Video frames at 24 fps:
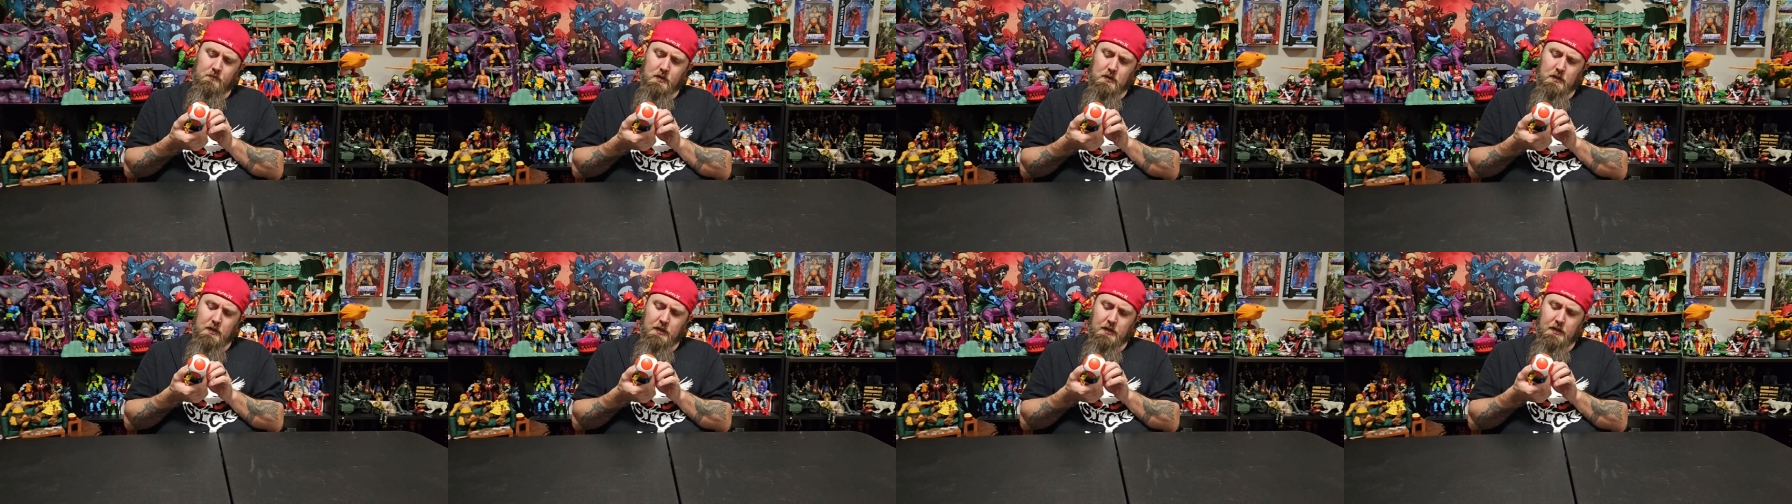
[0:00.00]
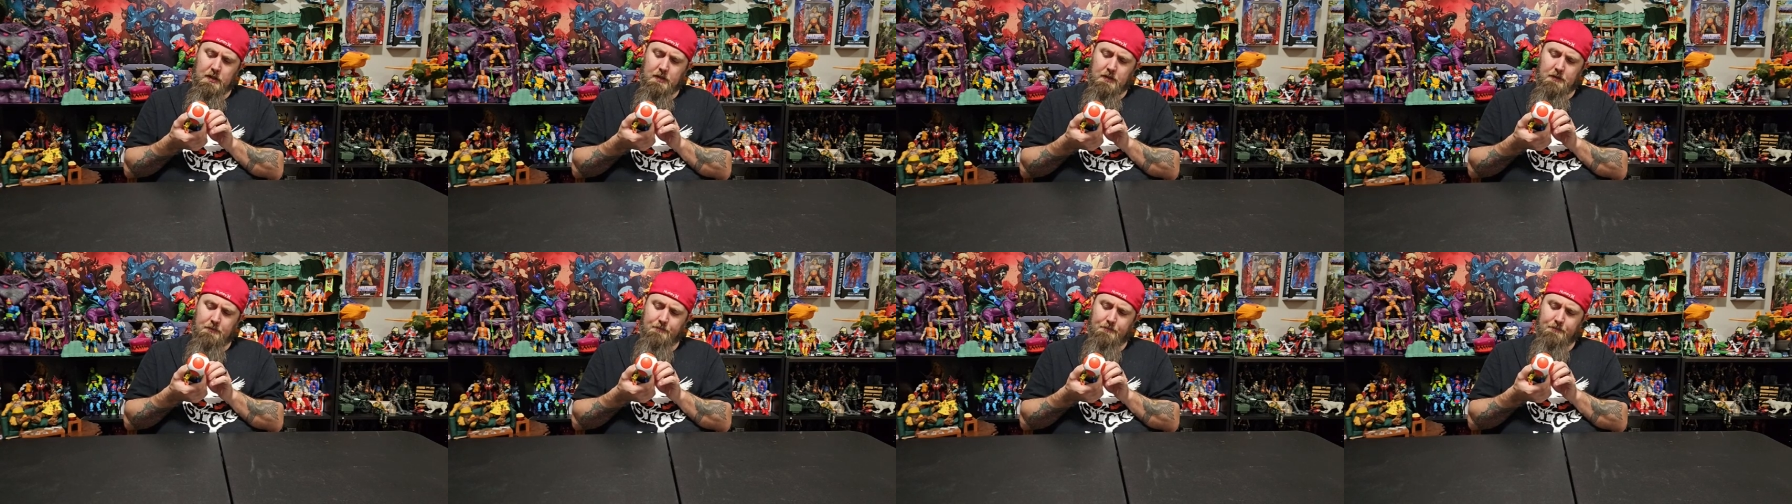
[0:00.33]

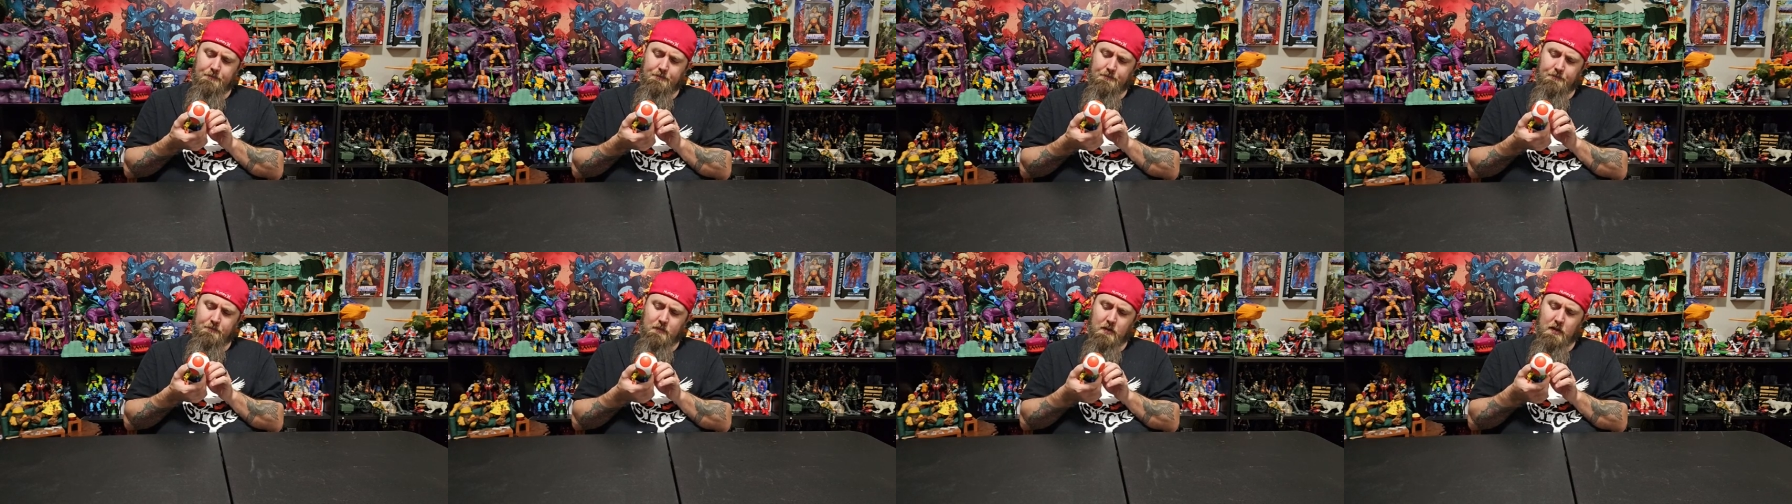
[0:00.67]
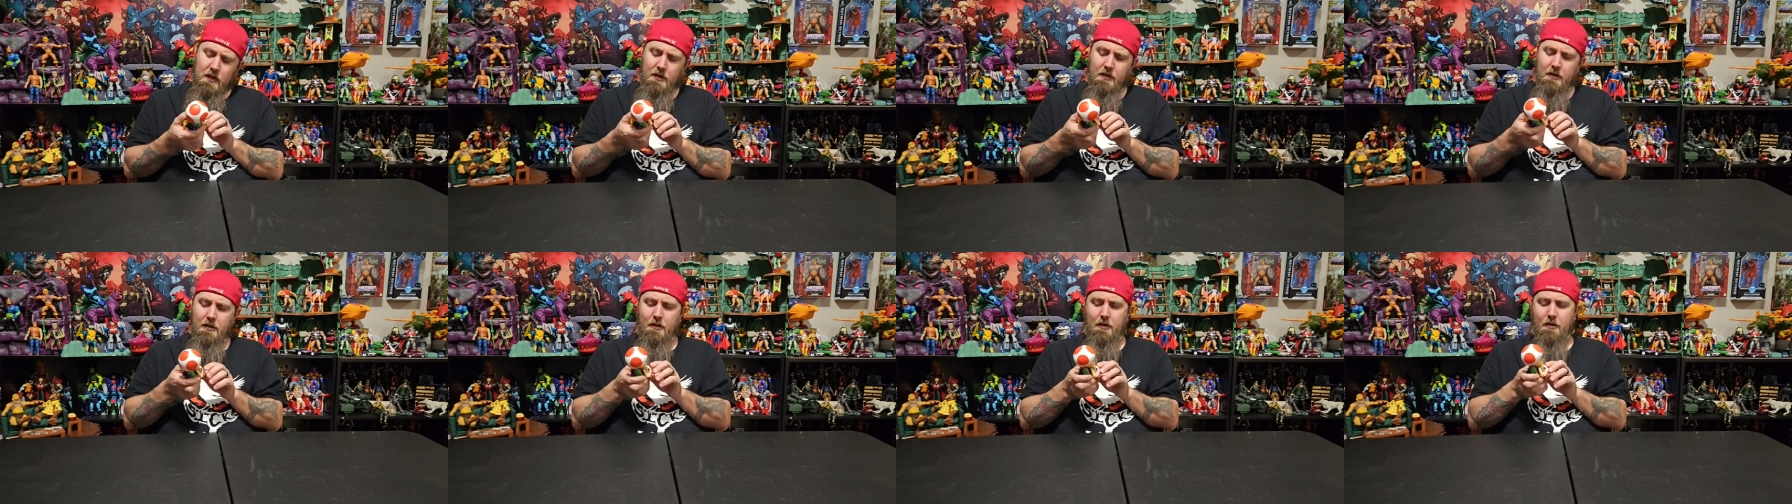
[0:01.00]
Um,
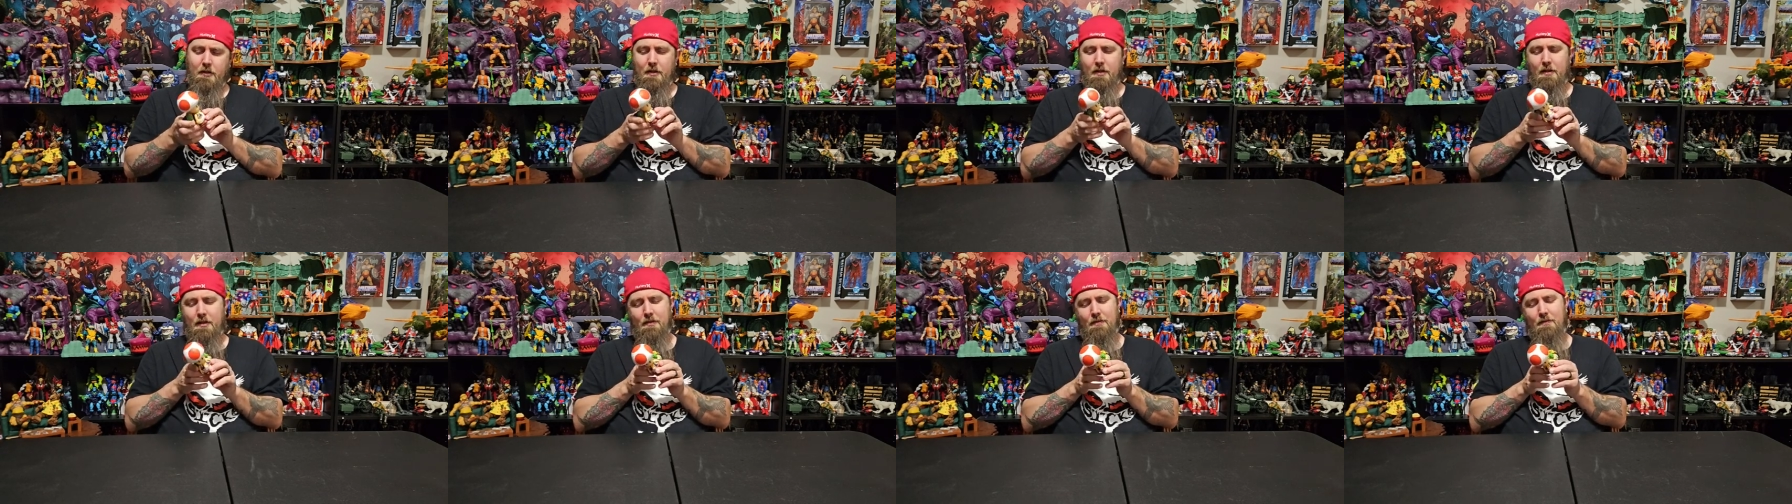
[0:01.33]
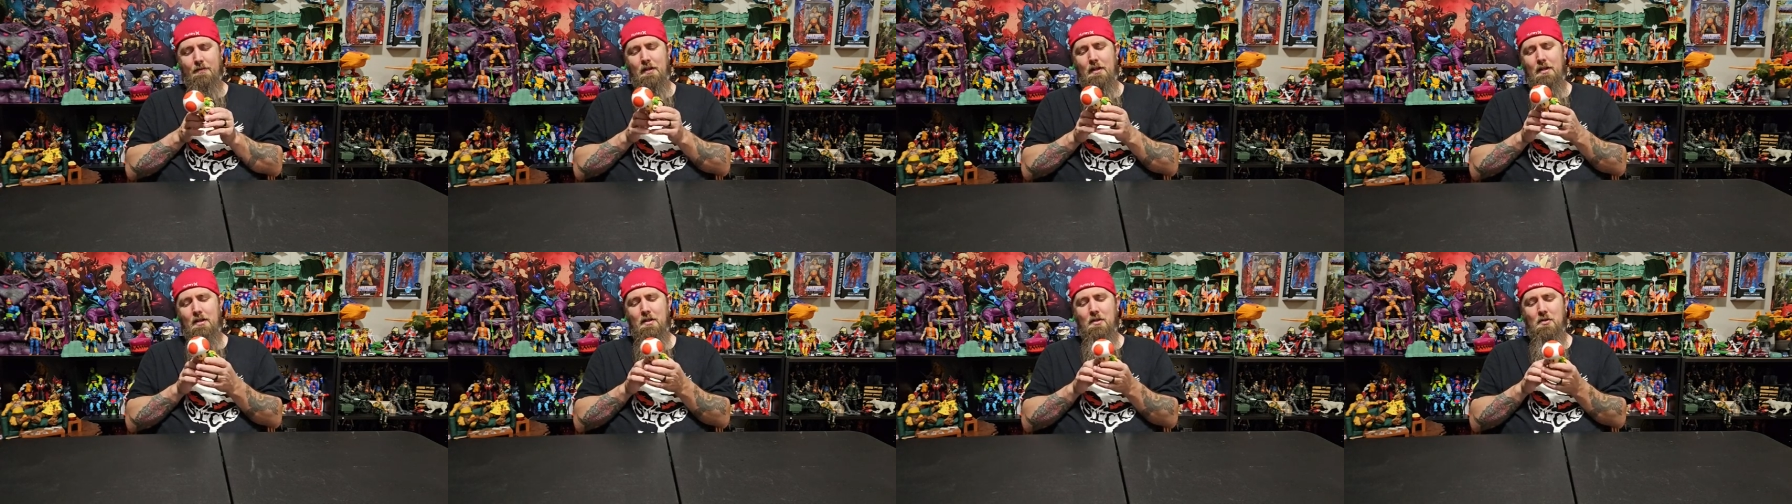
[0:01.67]

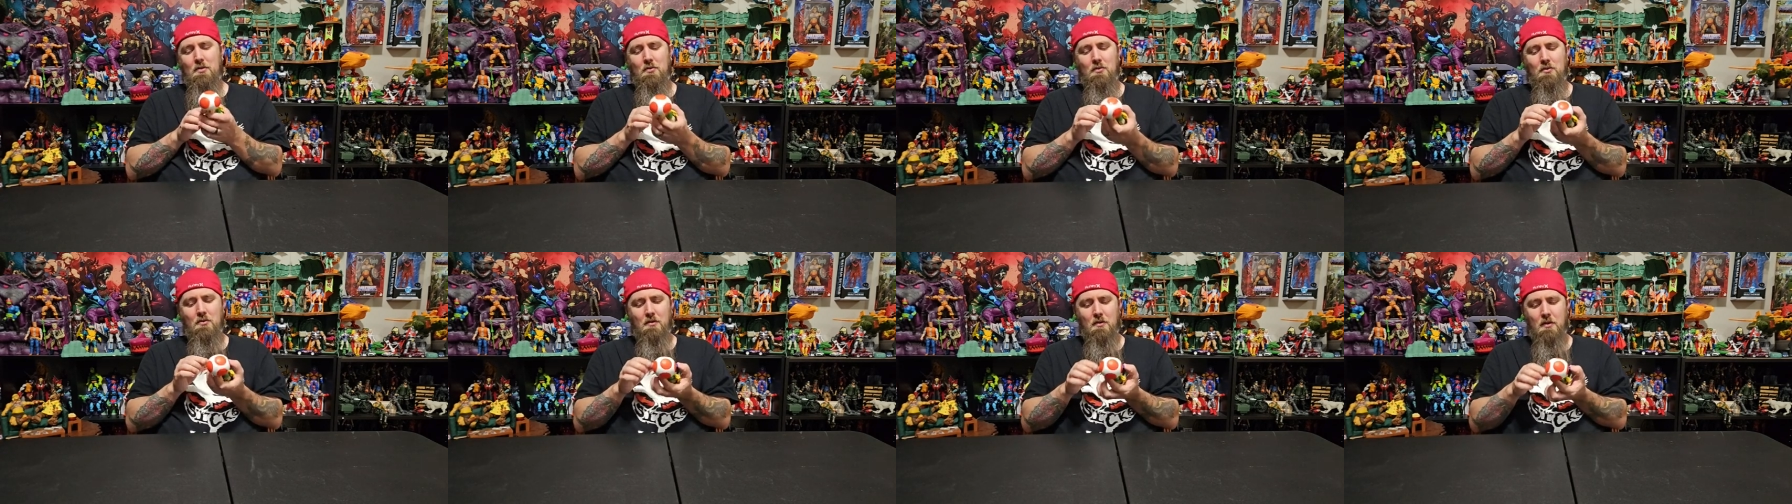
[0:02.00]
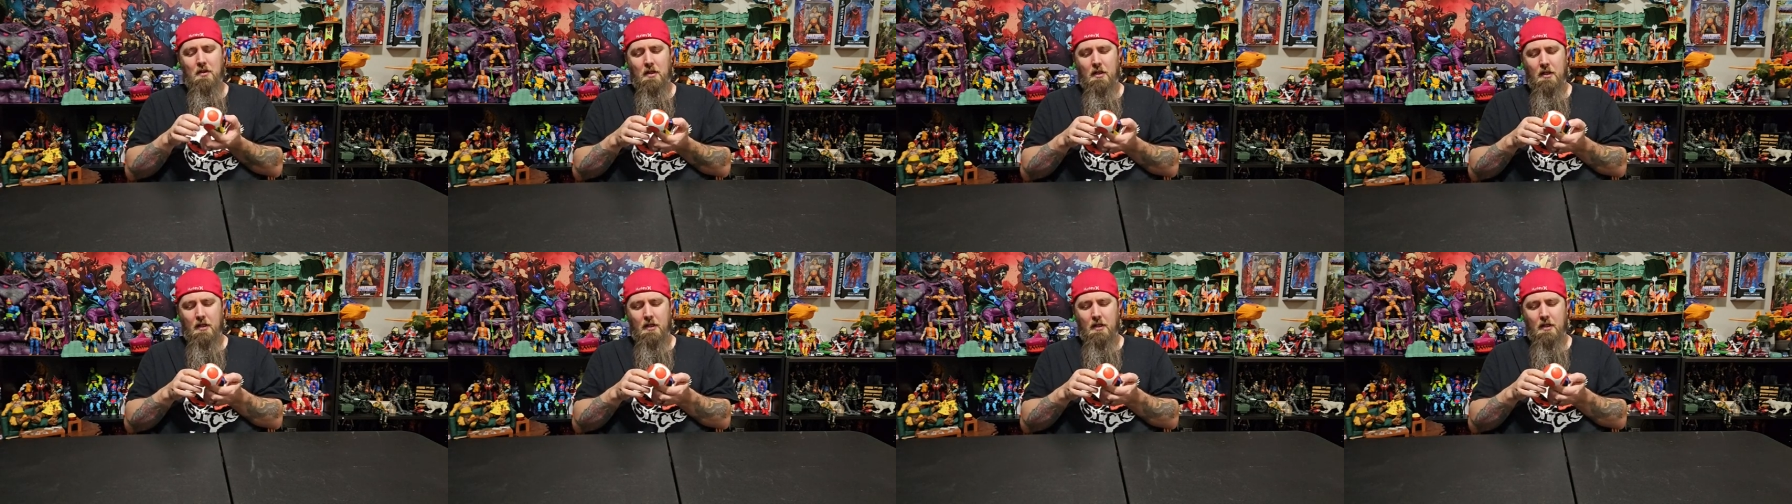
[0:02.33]
very cool.